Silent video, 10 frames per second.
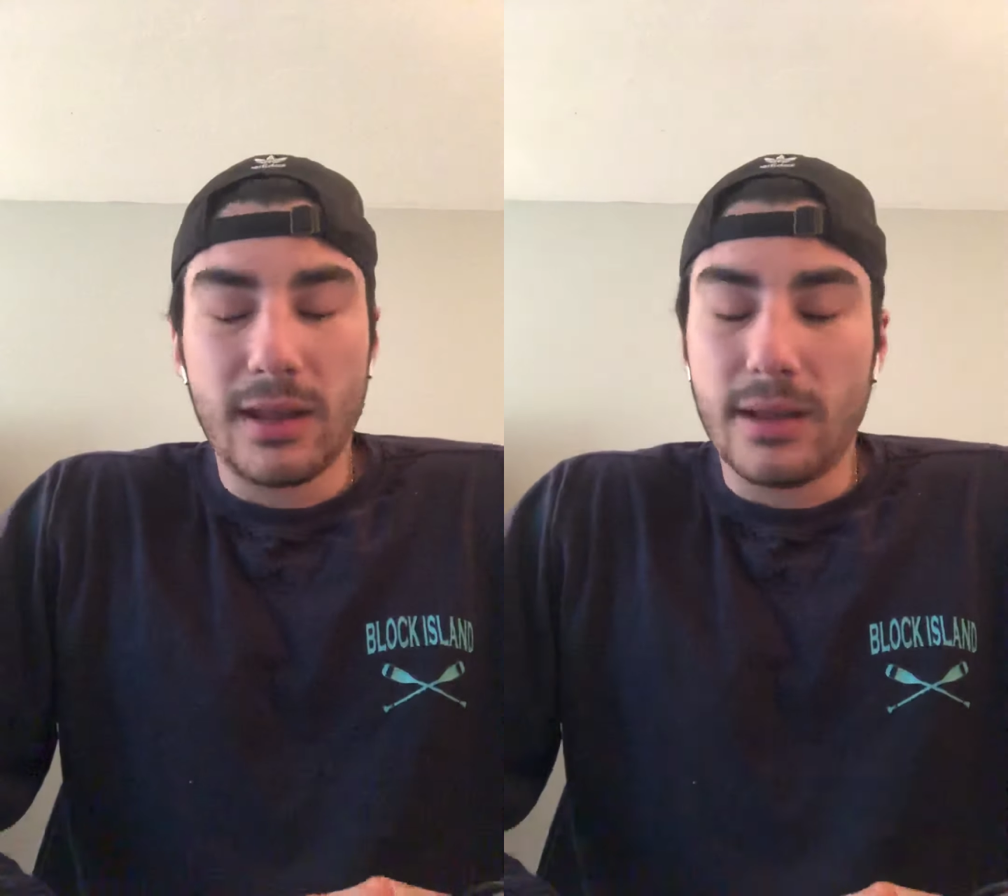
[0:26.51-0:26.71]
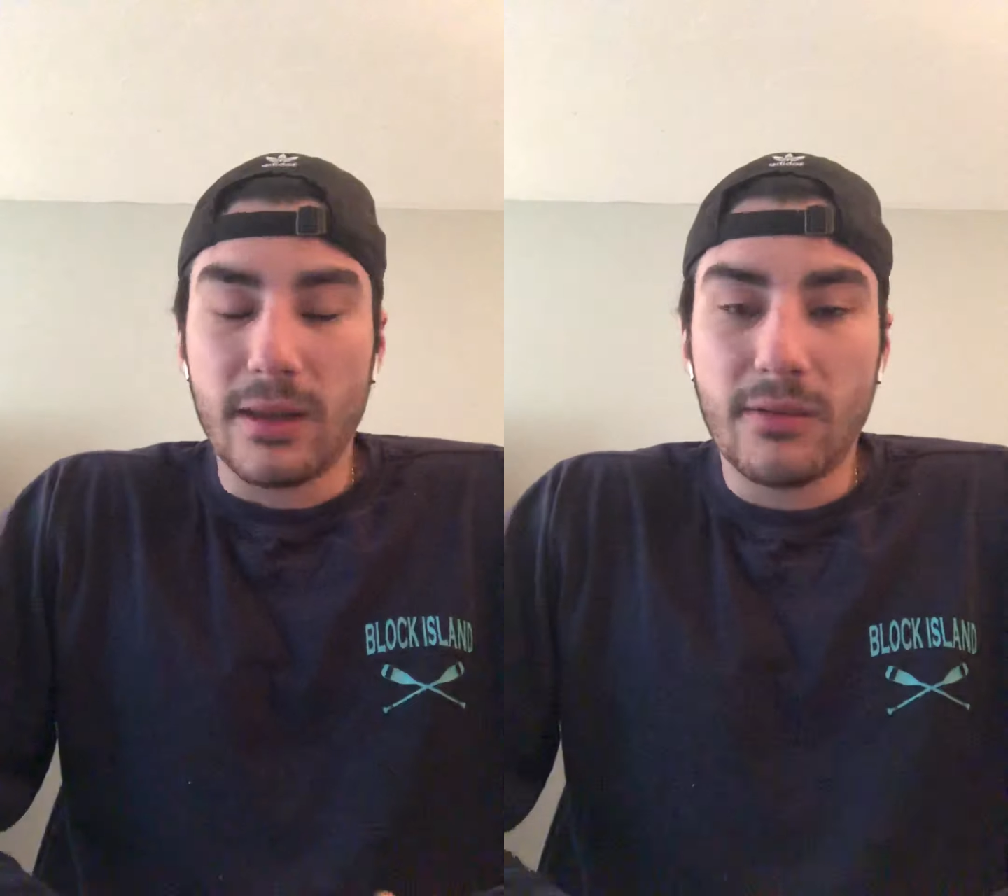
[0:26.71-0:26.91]

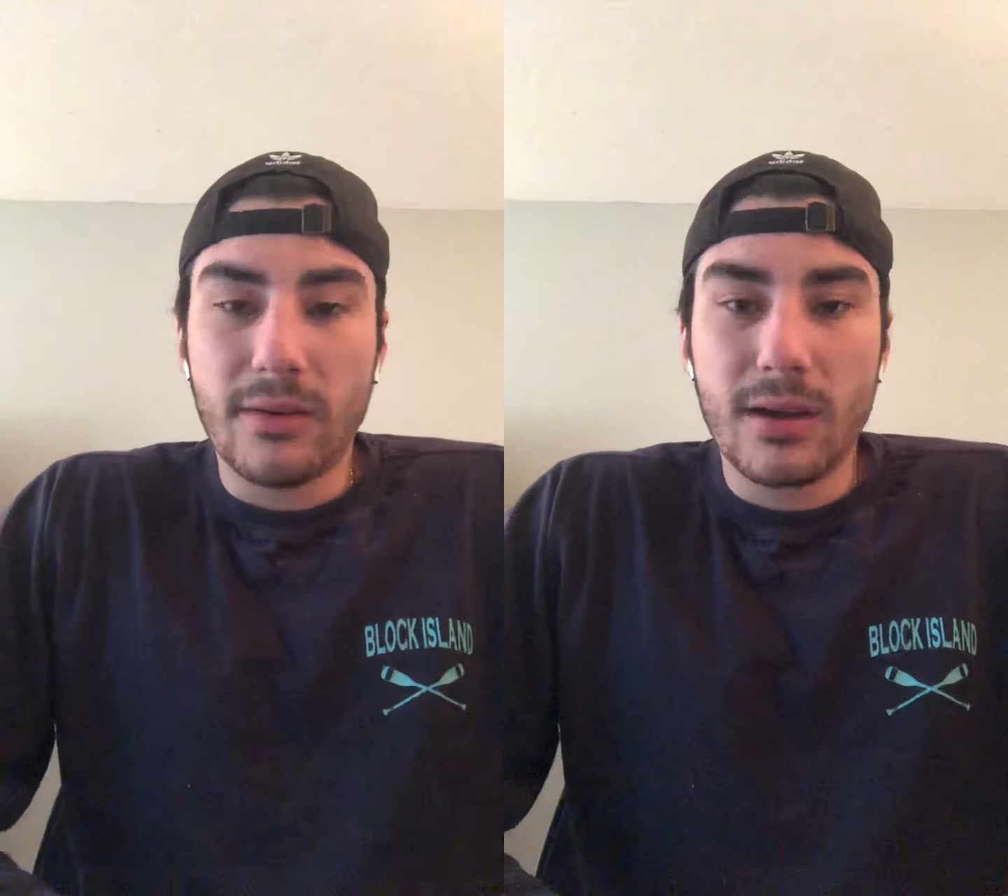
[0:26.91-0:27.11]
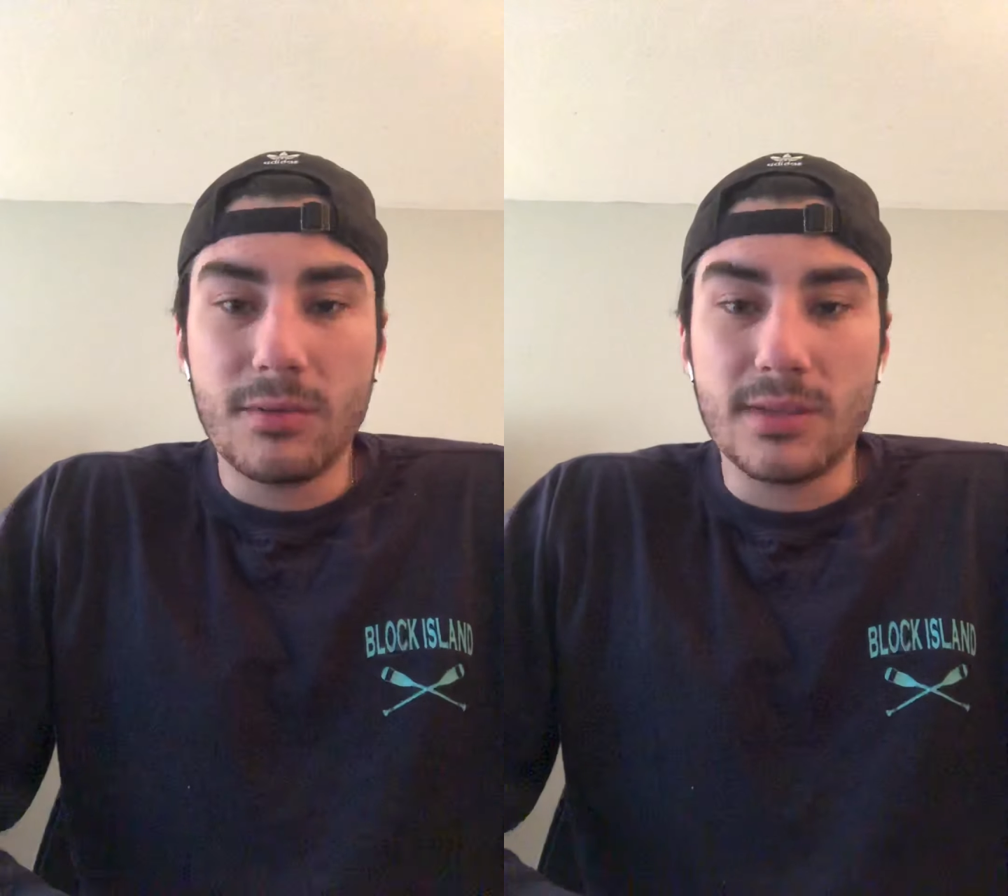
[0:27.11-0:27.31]
had
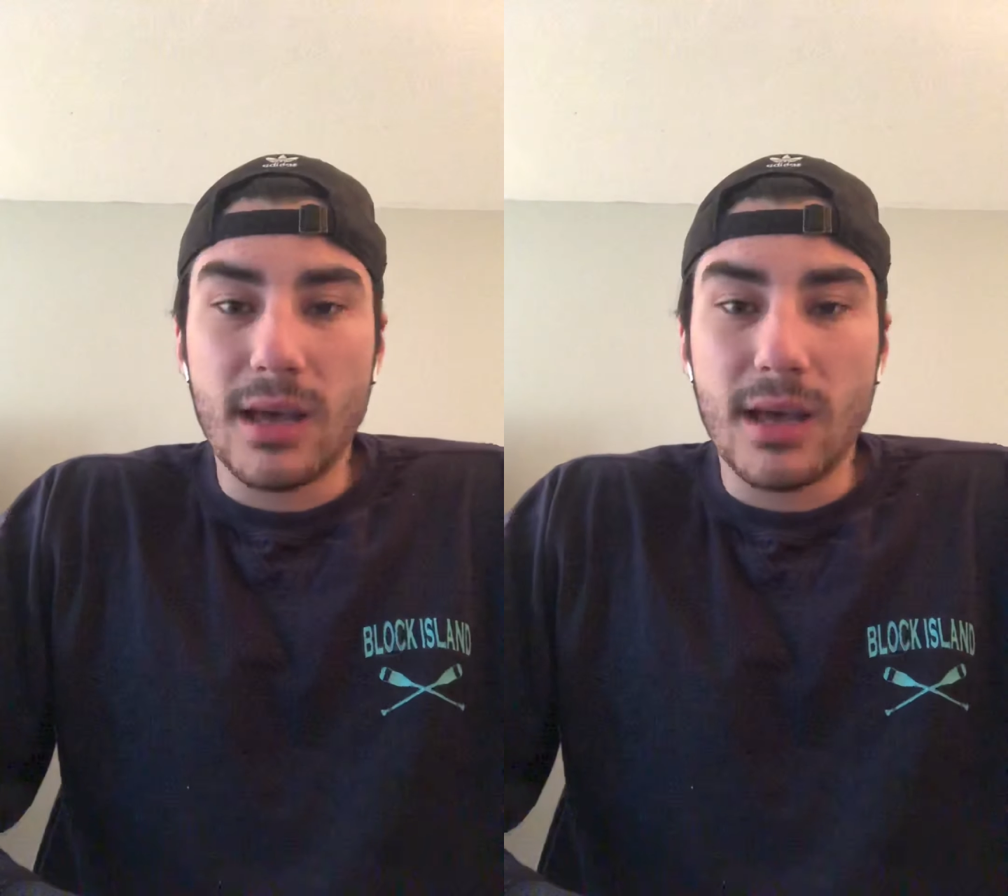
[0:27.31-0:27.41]
identified was